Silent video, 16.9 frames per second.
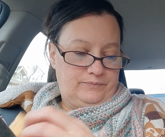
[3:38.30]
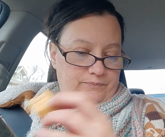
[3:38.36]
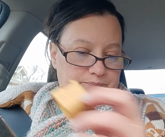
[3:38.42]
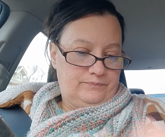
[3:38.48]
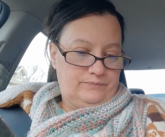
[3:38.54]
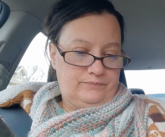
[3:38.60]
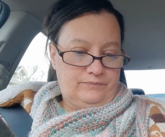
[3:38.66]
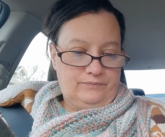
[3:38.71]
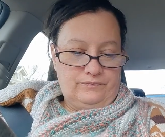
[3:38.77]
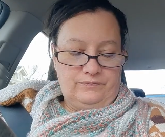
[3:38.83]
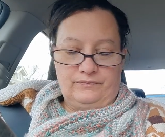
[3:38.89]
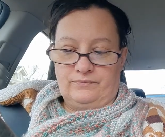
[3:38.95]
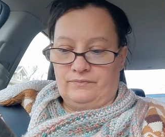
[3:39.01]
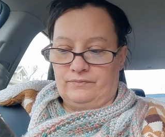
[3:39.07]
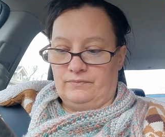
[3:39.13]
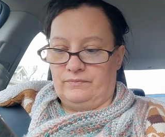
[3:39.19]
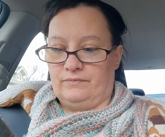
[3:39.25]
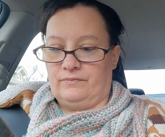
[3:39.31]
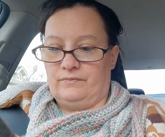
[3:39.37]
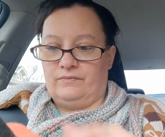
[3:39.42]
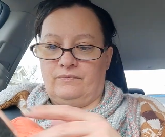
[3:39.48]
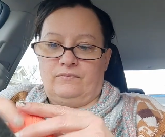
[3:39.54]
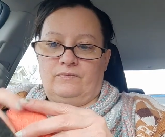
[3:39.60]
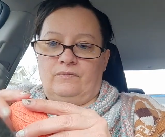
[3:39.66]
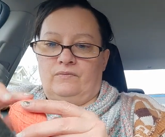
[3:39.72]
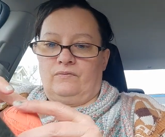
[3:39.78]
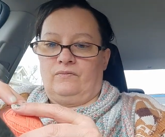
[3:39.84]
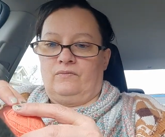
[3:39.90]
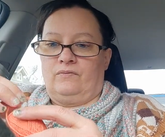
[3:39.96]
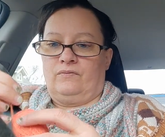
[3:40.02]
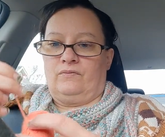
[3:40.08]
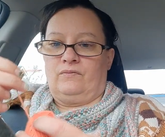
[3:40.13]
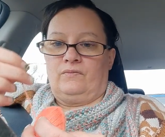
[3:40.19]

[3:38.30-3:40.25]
[no speech]